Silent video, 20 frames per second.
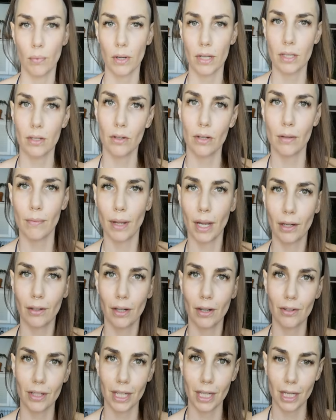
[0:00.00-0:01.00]
ways are in the
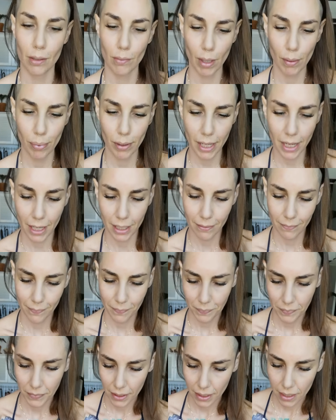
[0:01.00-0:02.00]
background eating my plant.
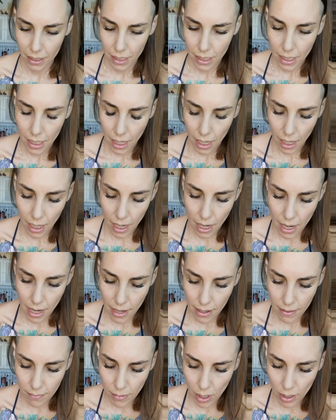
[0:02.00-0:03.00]

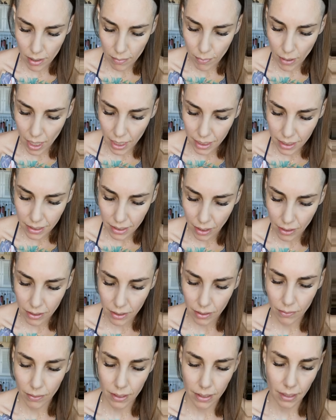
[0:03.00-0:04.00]
Um, on the mind is
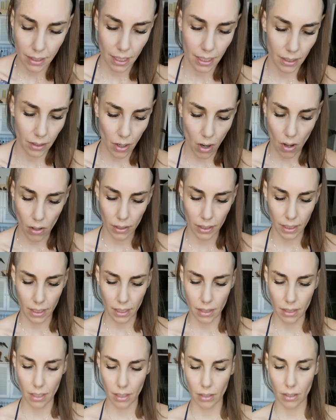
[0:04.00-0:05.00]
also it's like calling
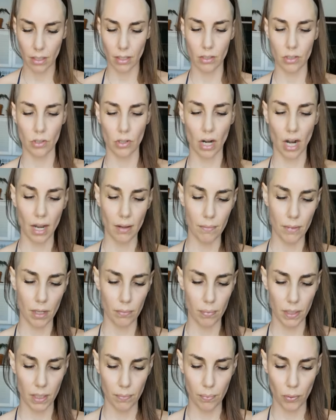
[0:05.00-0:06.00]
in their their tribe, their
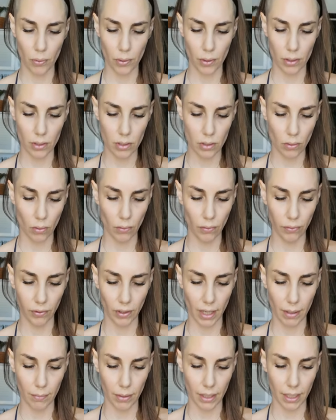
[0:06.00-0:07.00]
people, their soul
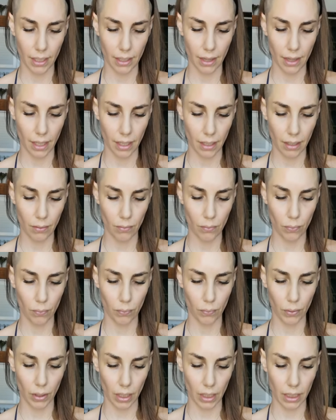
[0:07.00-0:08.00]
family. They
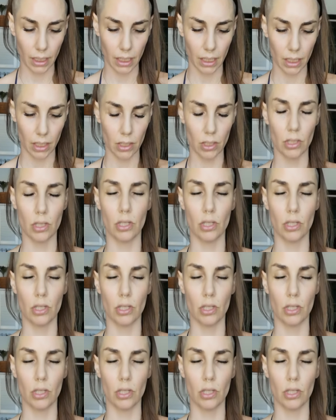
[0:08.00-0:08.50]
really